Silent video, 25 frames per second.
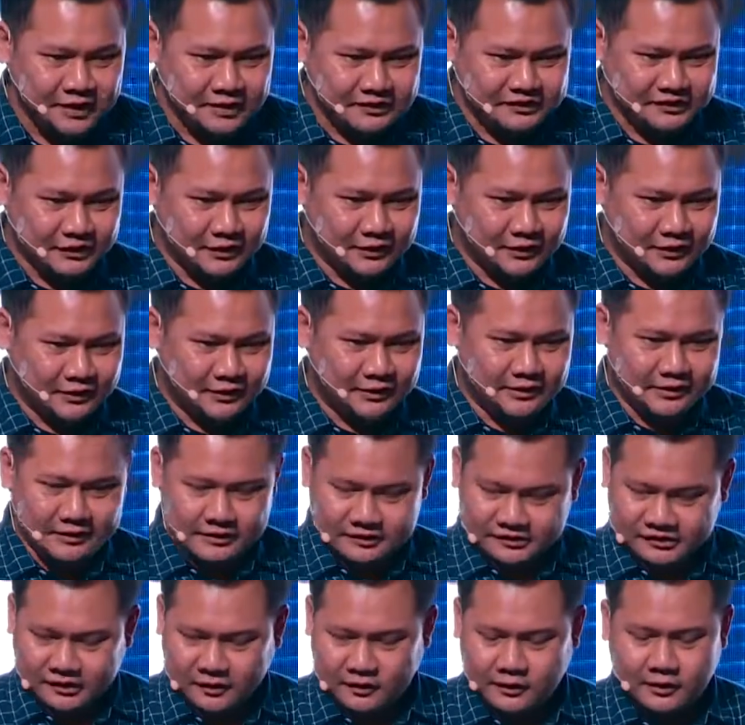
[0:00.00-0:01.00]

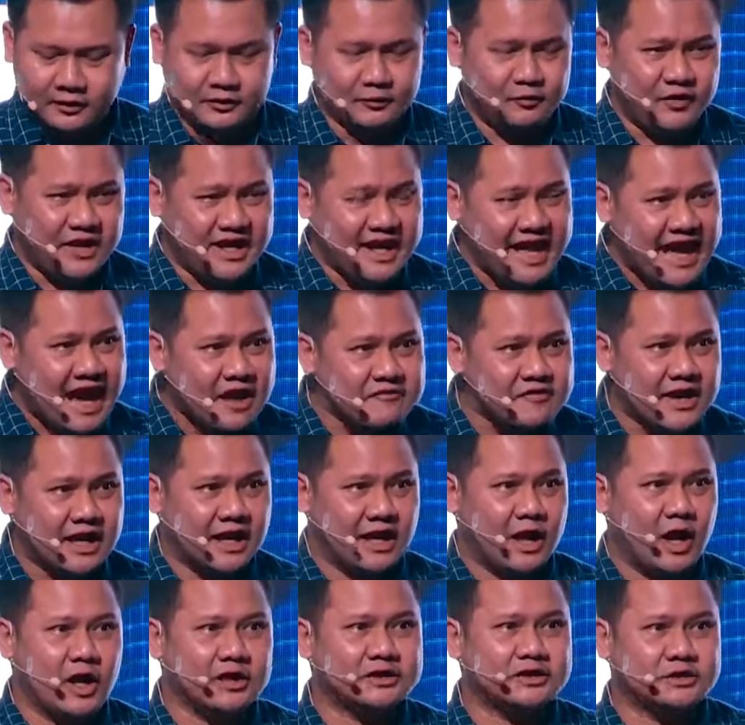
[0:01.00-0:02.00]
So we have a
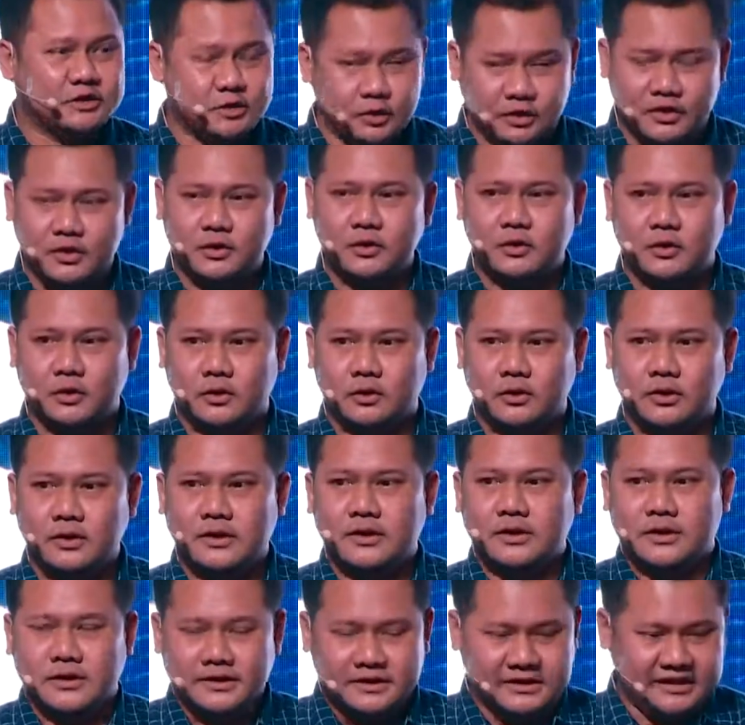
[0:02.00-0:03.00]
lot to do
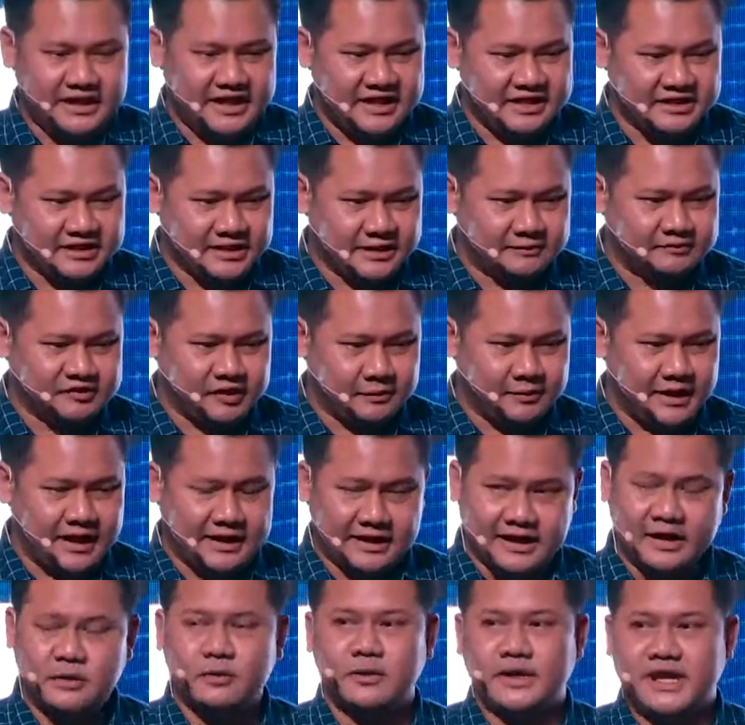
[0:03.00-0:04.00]
in terms of
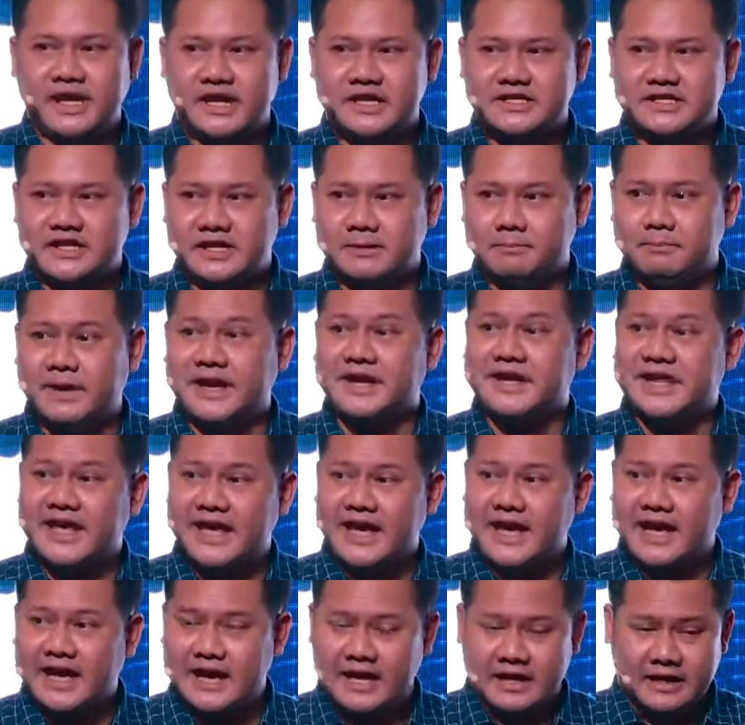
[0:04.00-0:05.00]
like regulation, but they
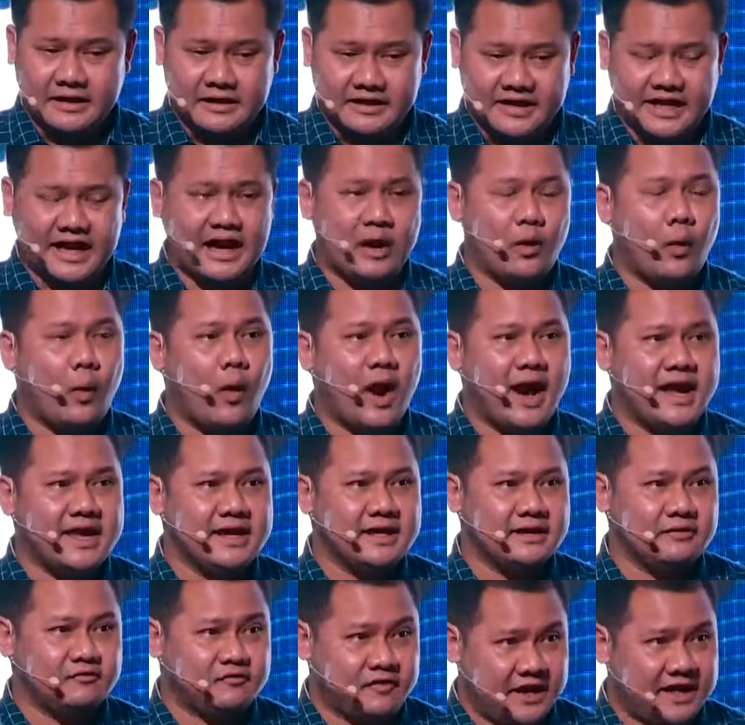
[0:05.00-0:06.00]
are
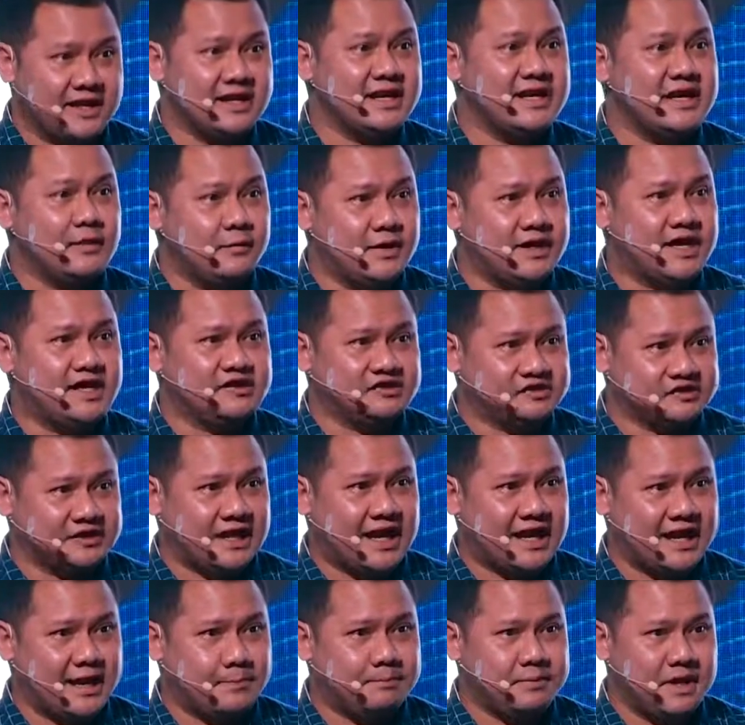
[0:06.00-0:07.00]
quite friendly with us
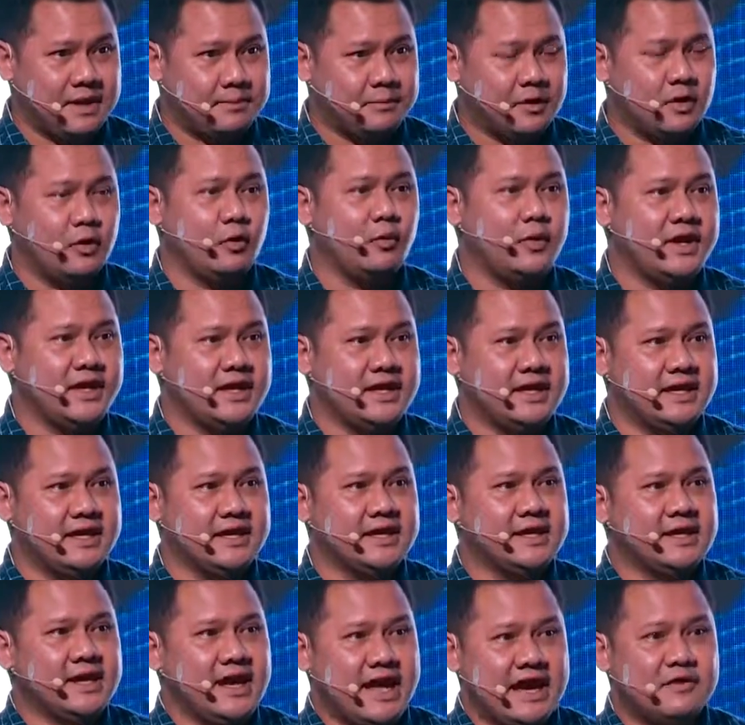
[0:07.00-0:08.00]
startup people.
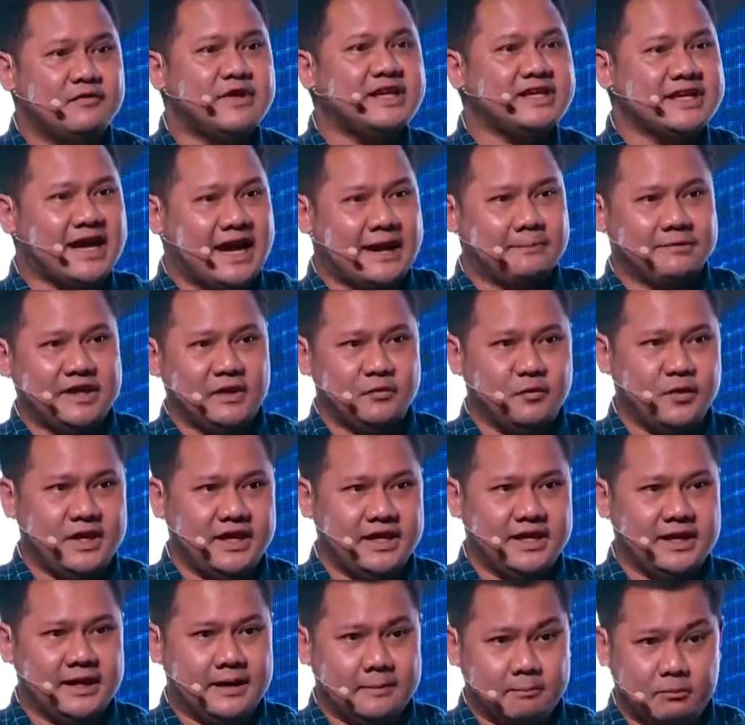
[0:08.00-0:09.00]
Every time that
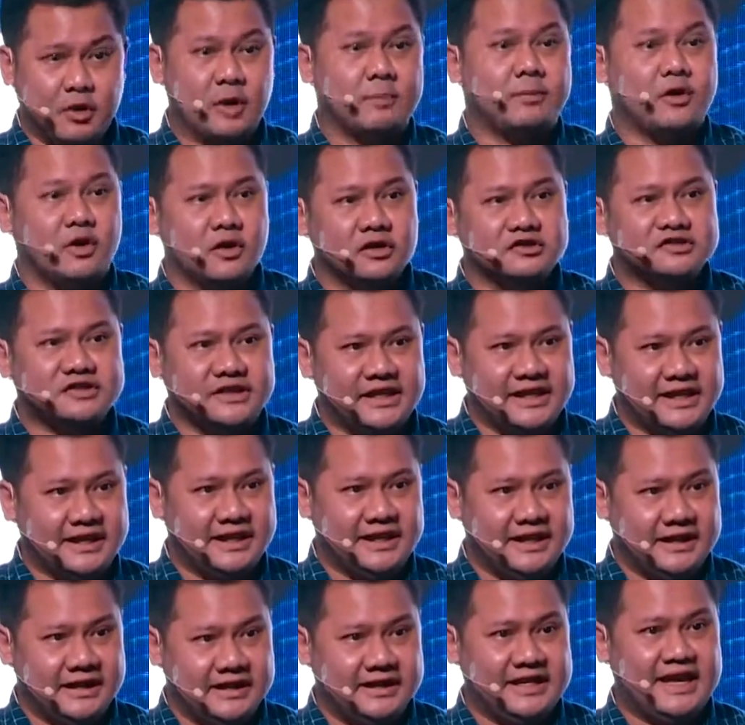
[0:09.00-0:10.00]
we propose,
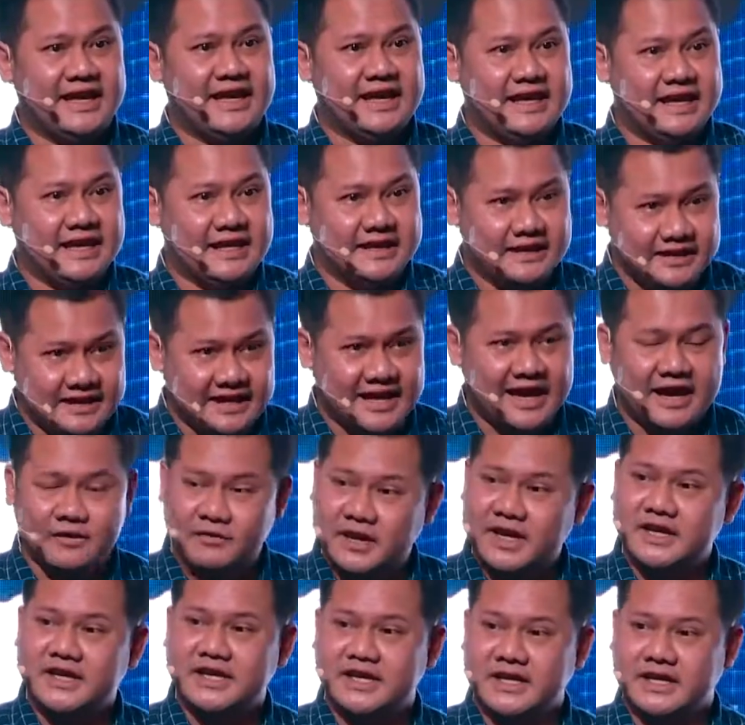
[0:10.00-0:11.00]
they are
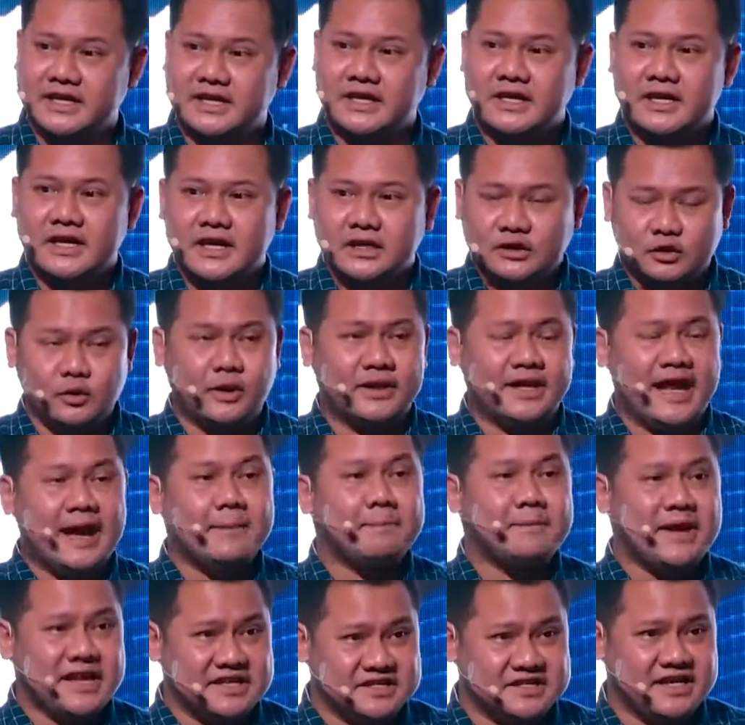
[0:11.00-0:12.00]
ready to
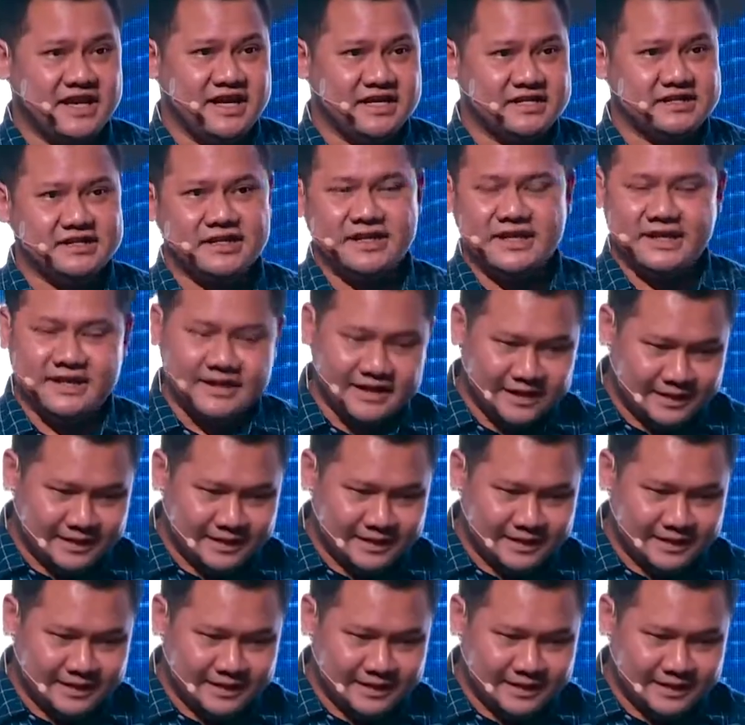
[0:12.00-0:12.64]
adapt and change in